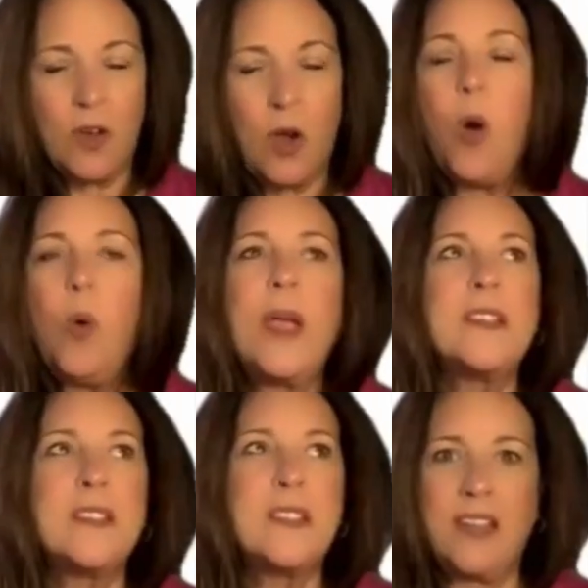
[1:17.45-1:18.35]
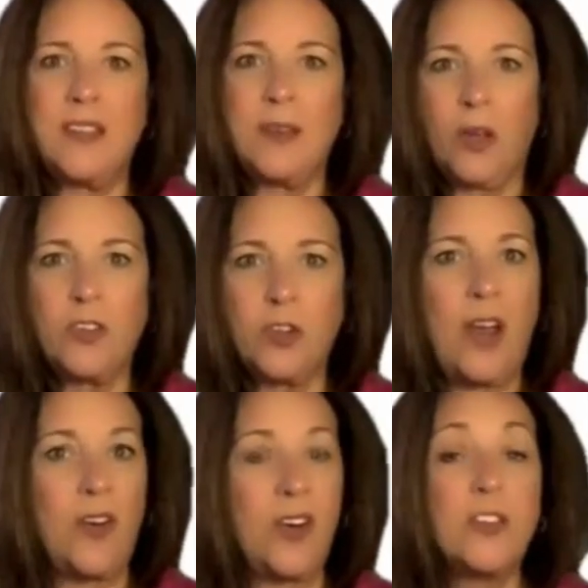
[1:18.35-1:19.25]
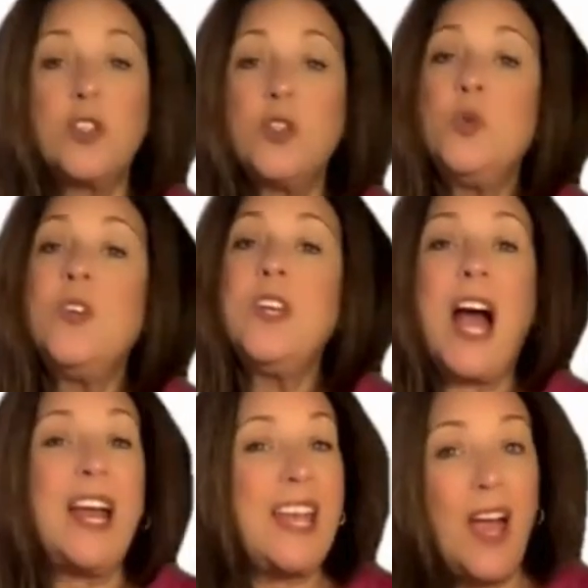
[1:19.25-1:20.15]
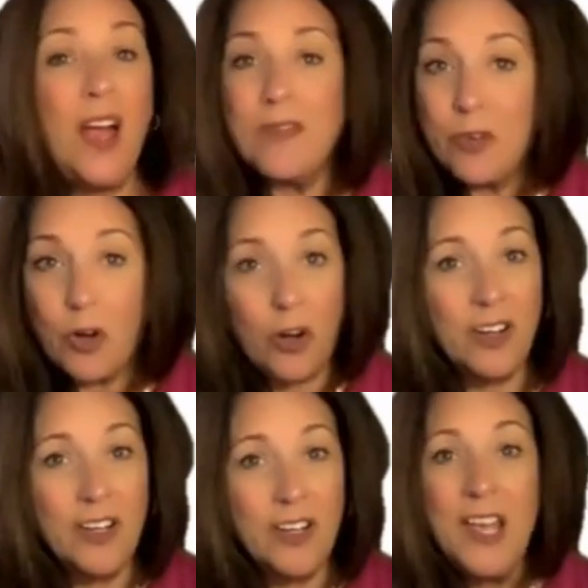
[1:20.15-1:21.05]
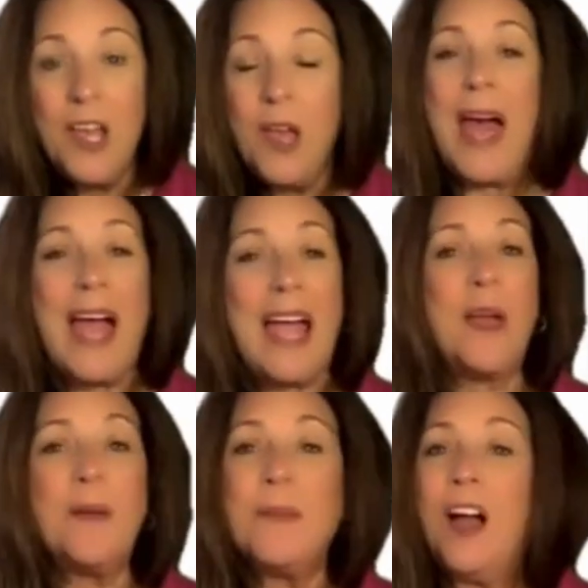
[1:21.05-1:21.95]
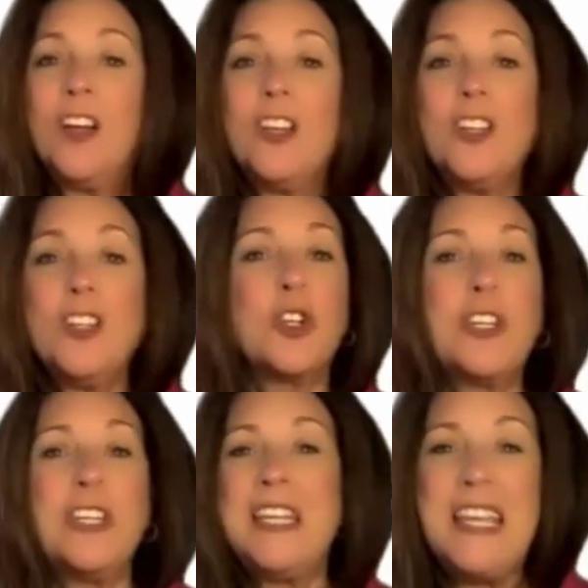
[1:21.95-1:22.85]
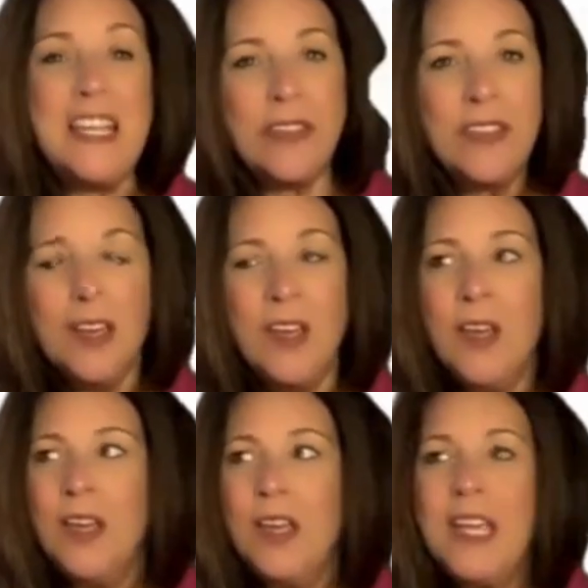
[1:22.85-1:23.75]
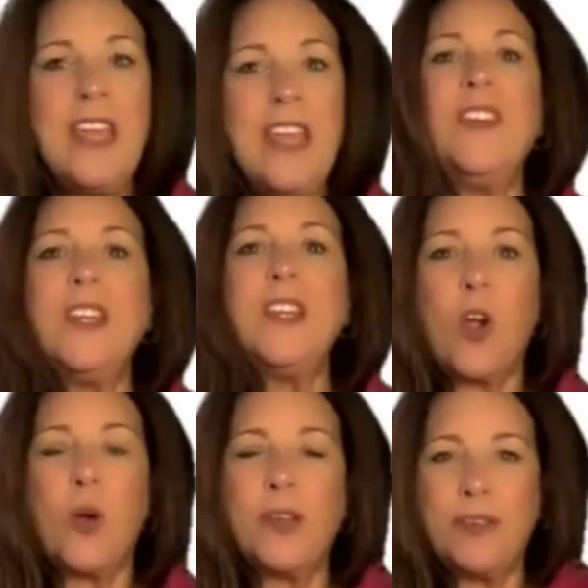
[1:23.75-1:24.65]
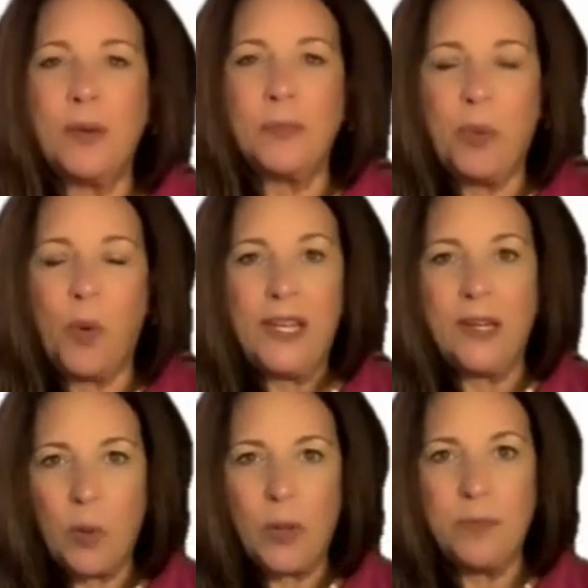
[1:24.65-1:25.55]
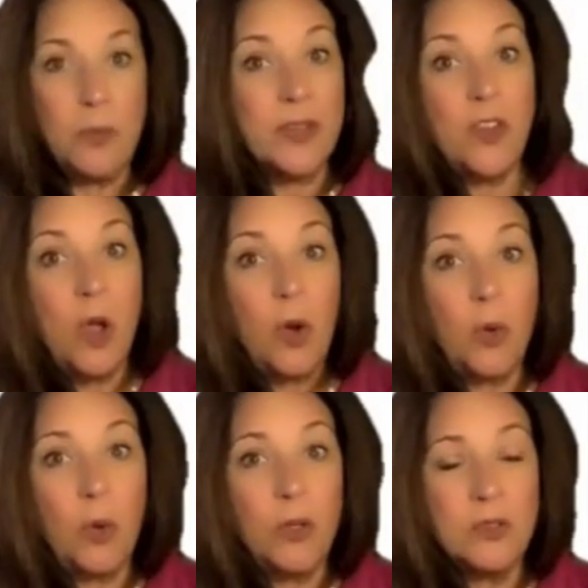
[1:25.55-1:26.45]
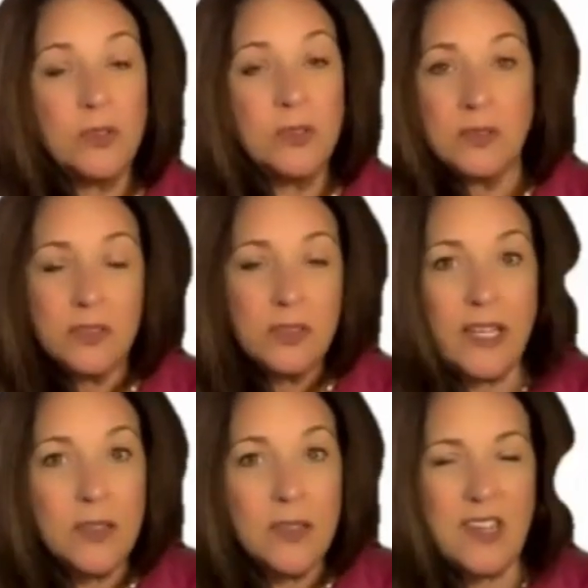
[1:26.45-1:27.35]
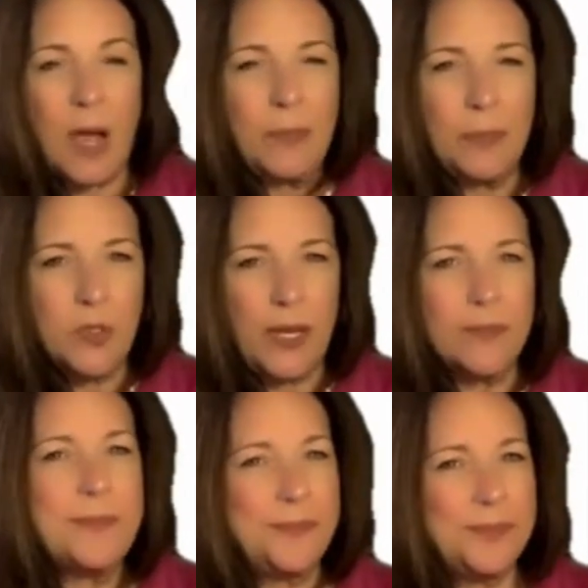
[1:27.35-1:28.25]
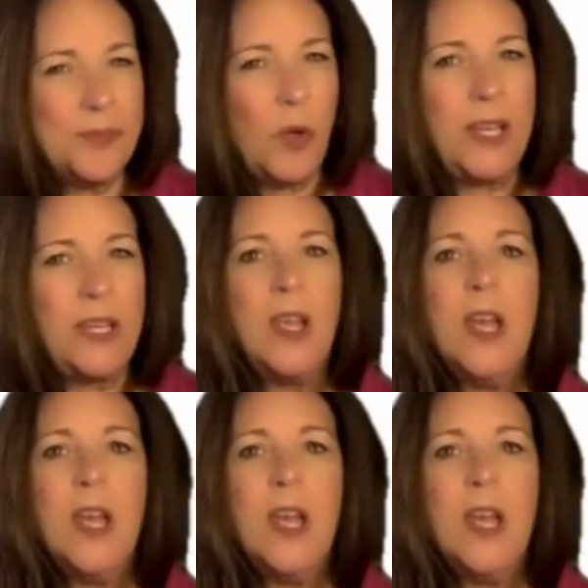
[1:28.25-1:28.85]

Always take them on your carry on. Do not ever pack them underneath, even if you're going from point A to point B with no like stop in between, right?